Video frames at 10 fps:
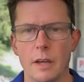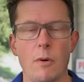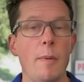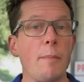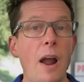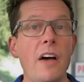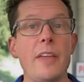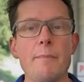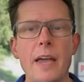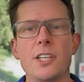Now, remember how
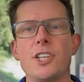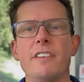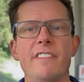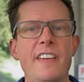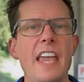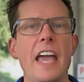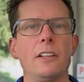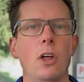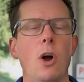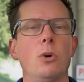they mentioned VA
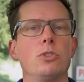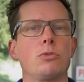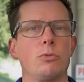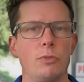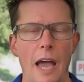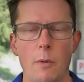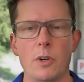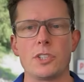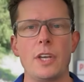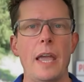loans? That
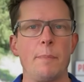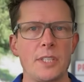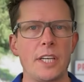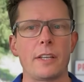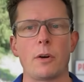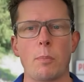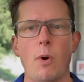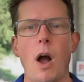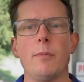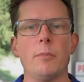was a particular
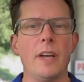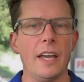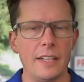problem.